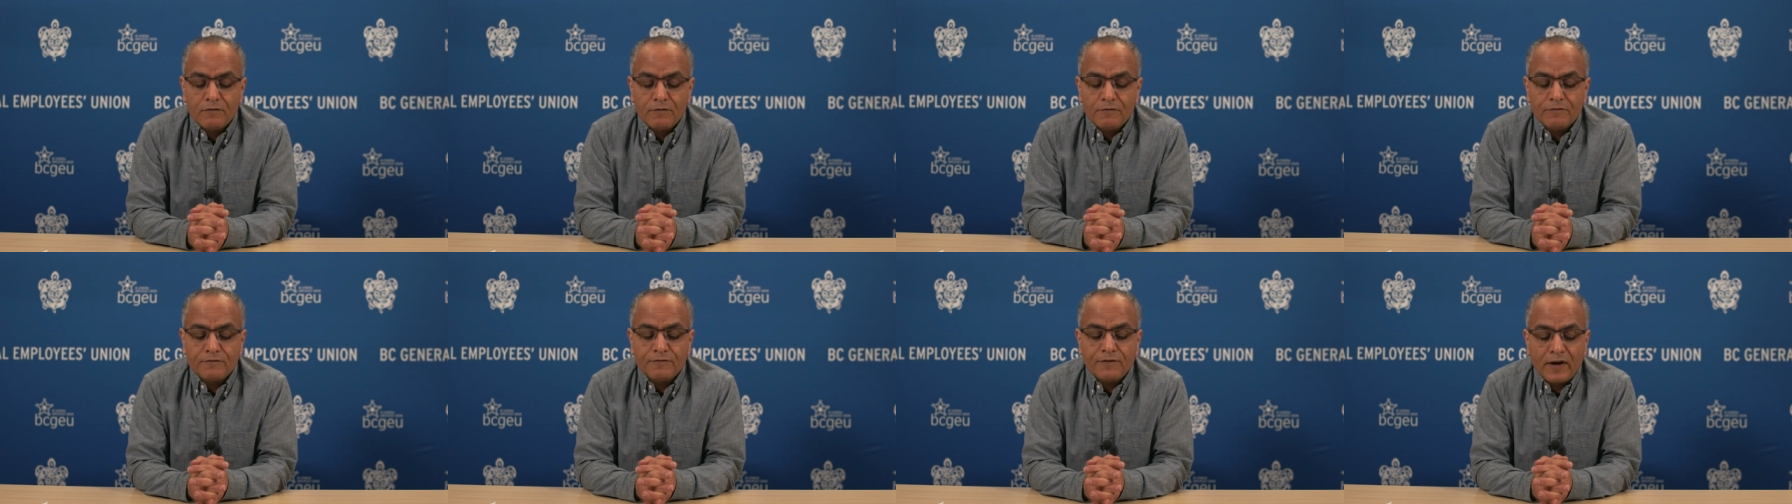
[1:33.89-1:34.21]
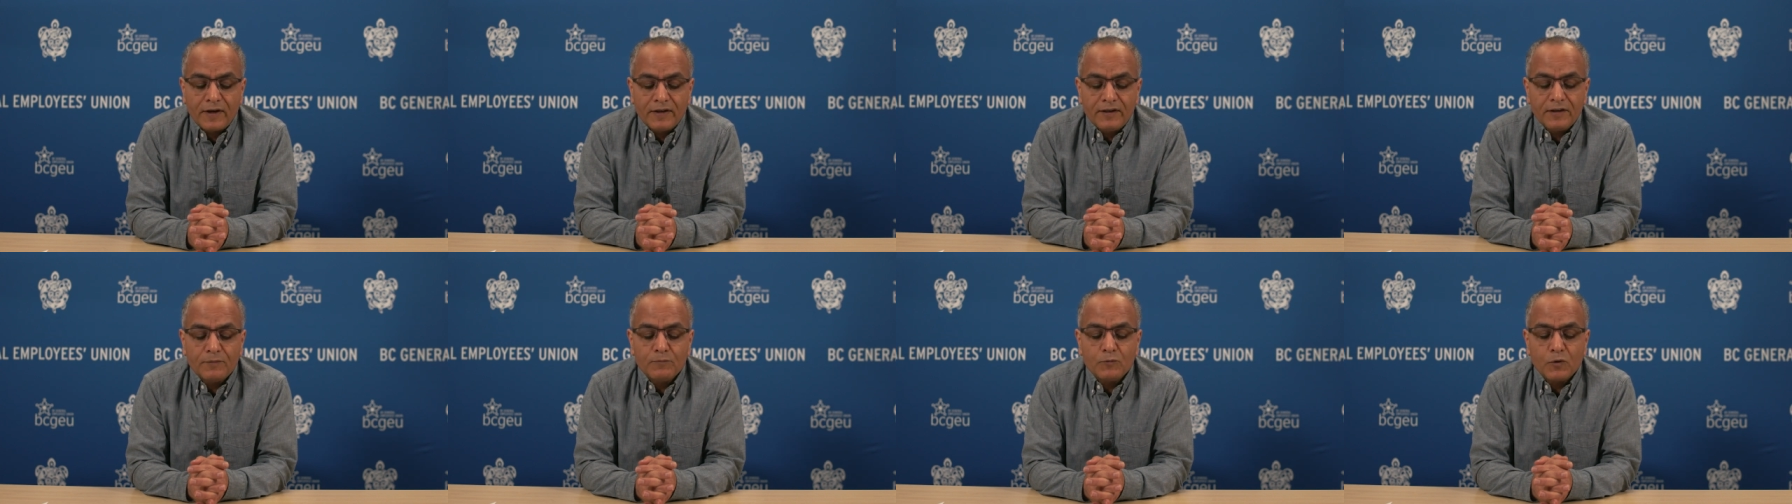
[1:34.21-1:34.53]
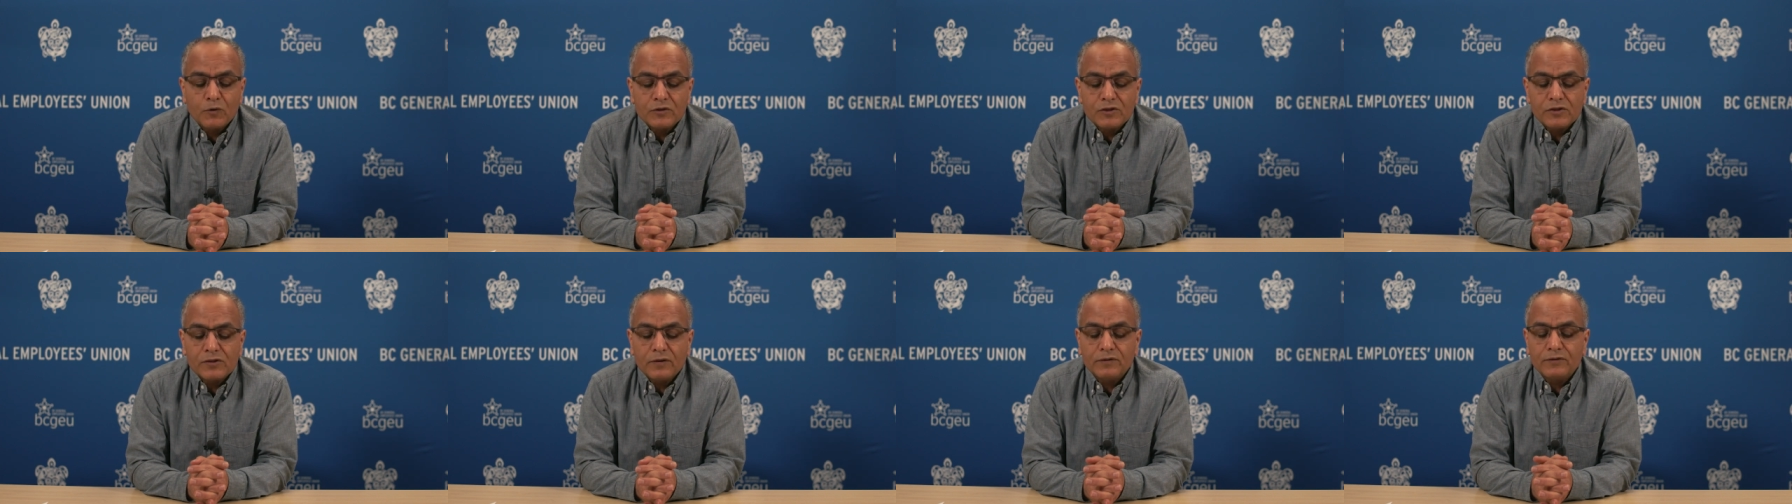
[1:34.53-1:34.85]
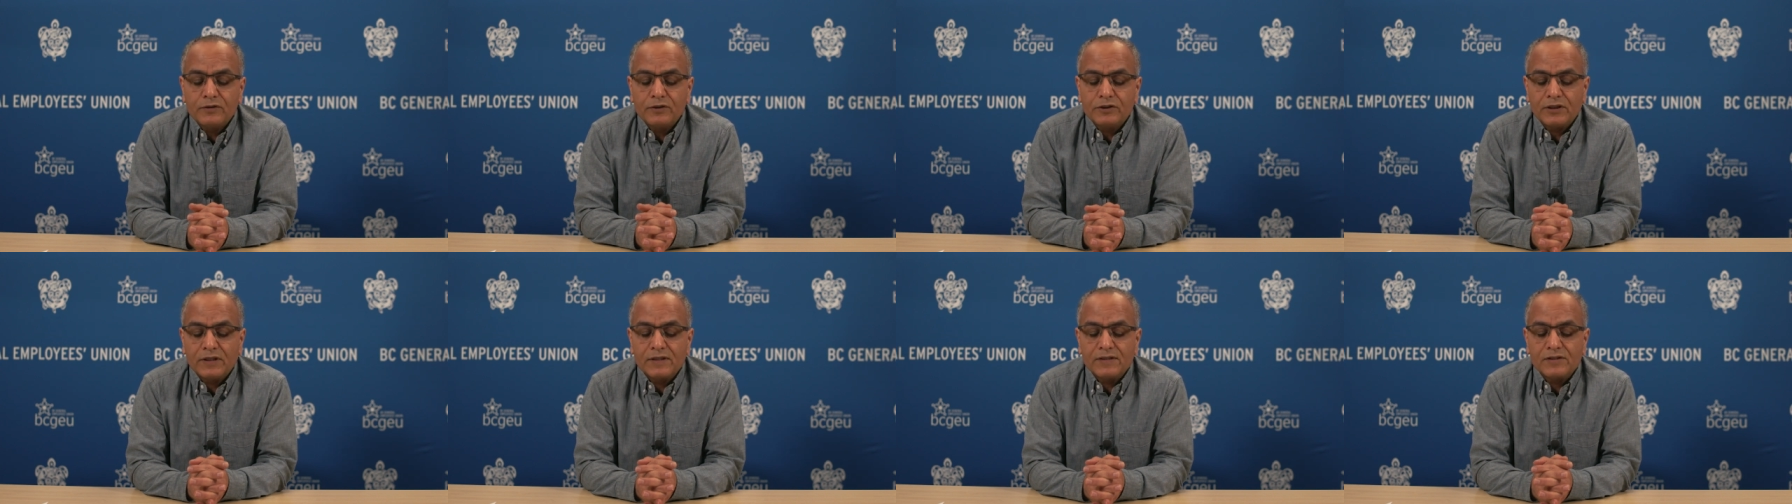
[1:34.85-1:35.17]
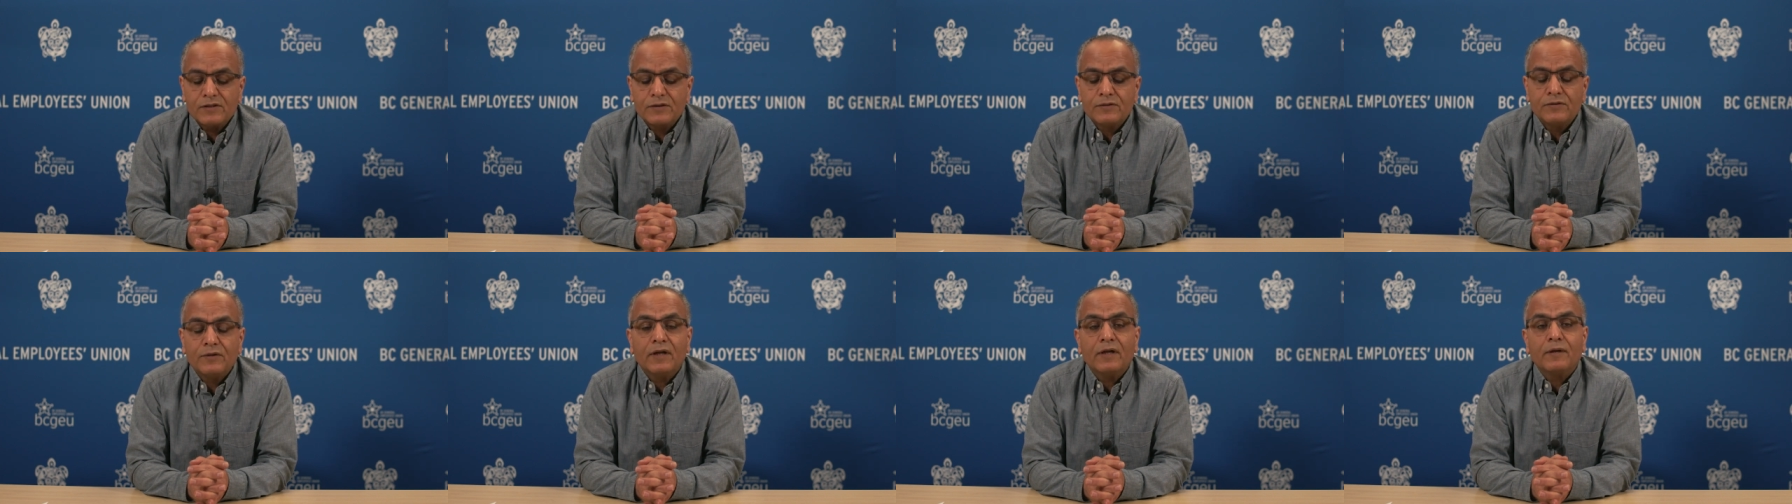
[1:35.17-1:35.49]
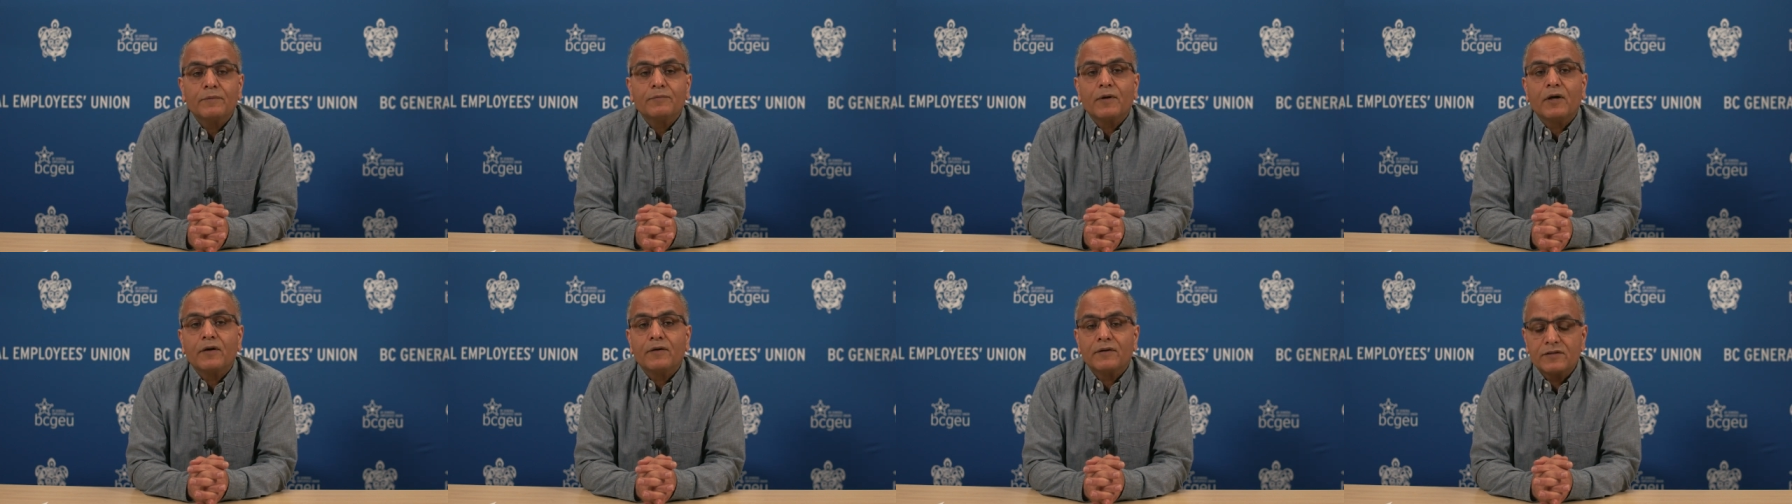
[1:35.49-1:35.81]
Finding more solutions to
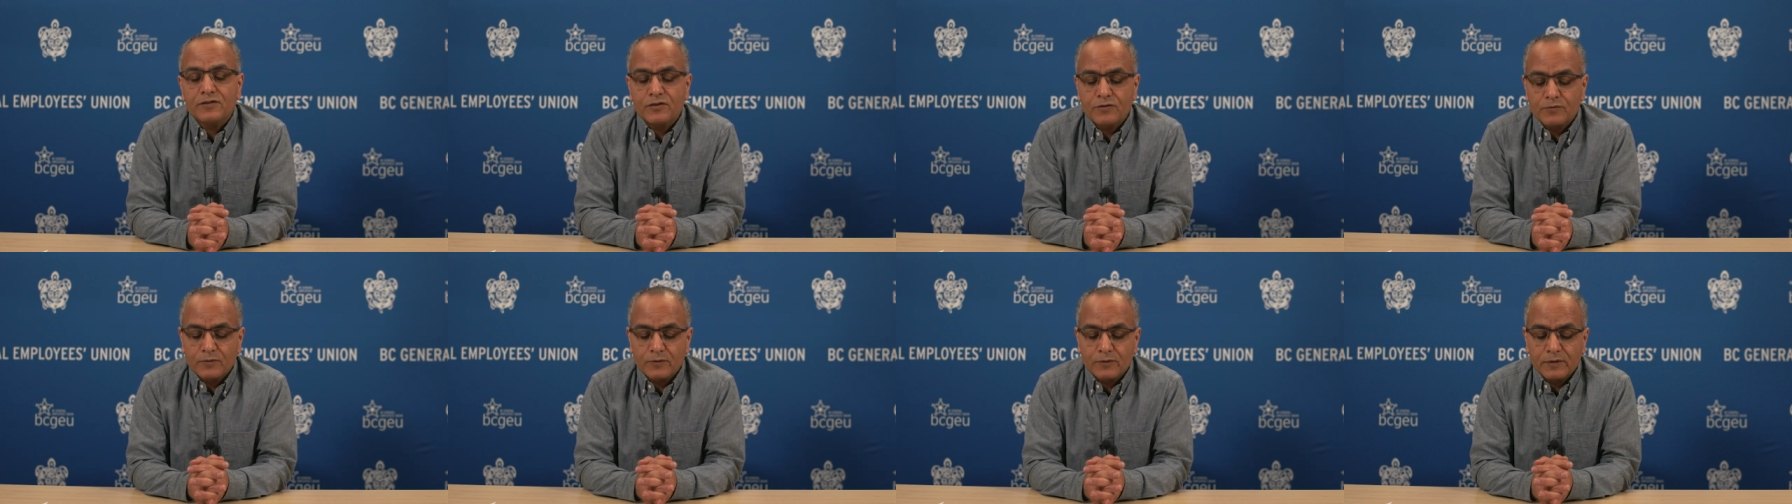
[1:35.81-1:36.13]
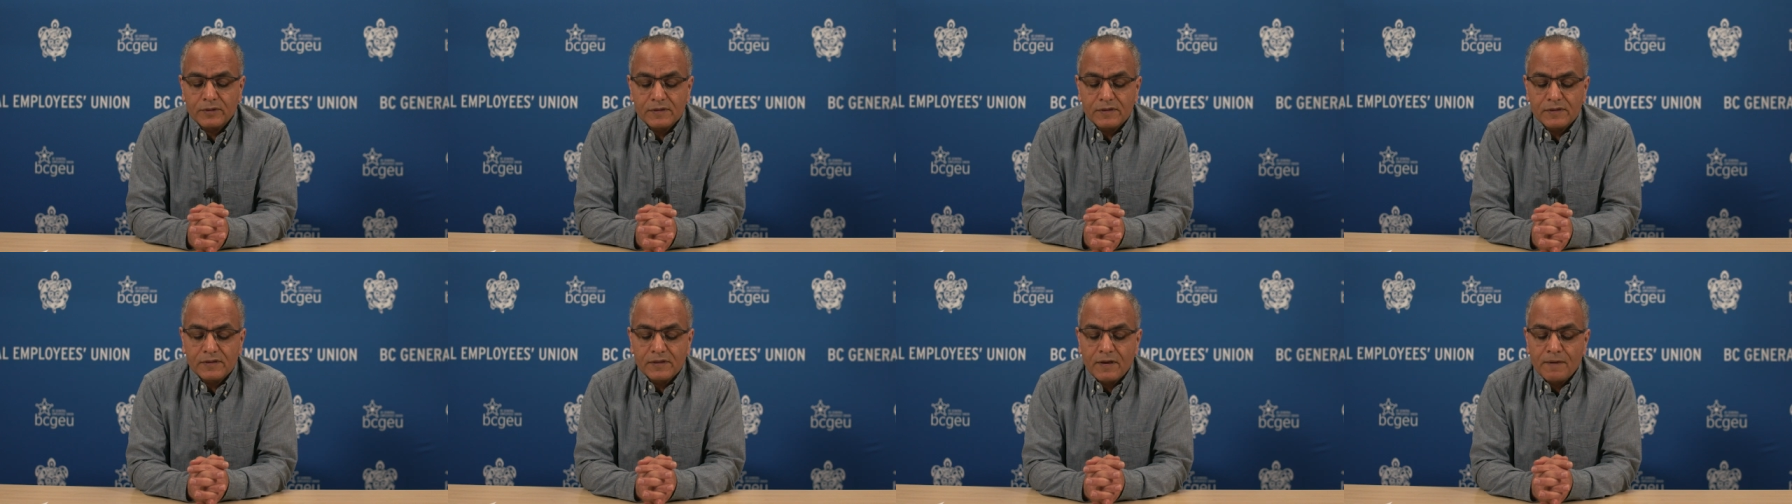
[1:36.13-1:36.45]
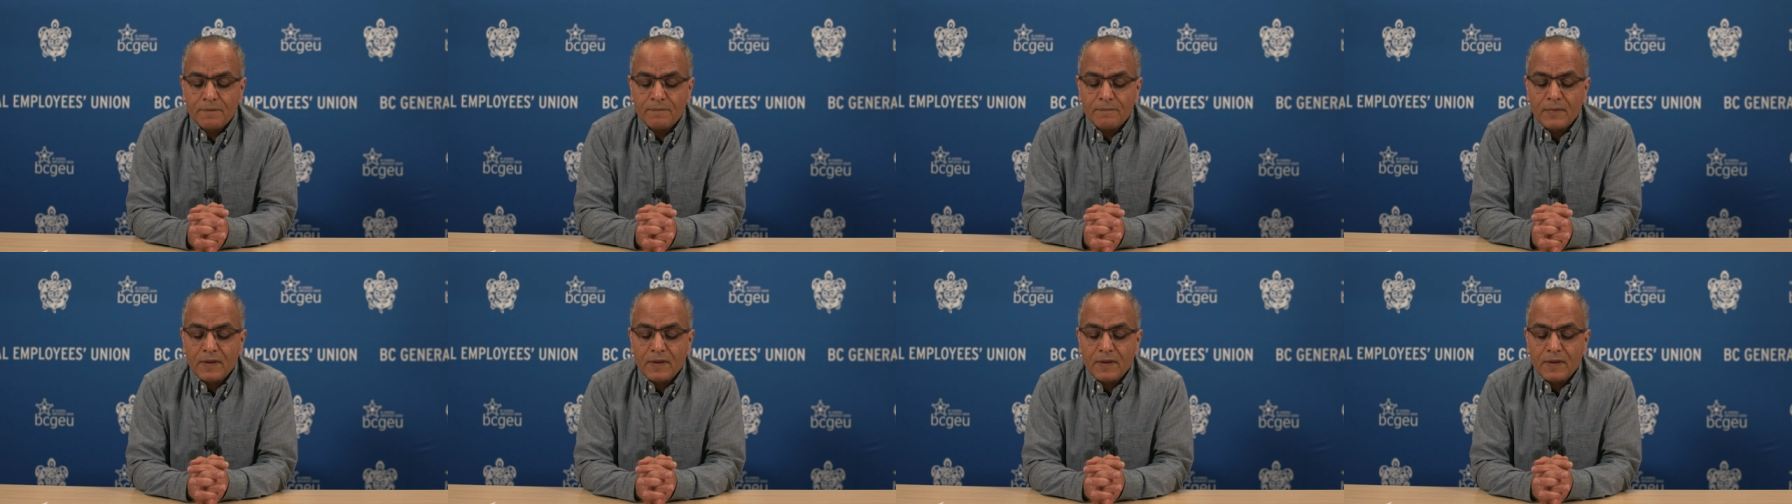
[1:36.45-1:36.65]
help our stewards